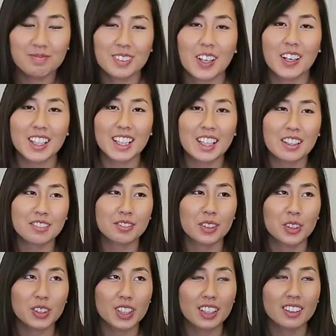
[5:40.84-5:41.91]
Now I can't
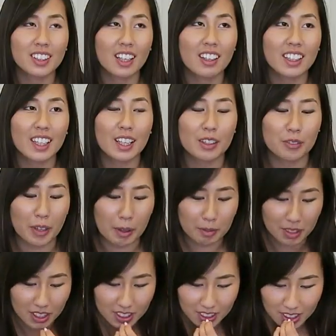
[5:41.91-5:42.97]

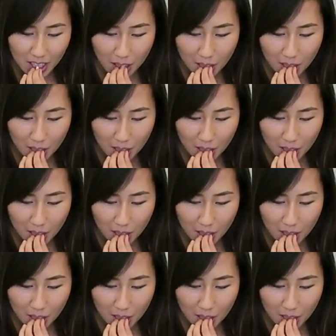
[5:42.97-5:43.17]
wrap this.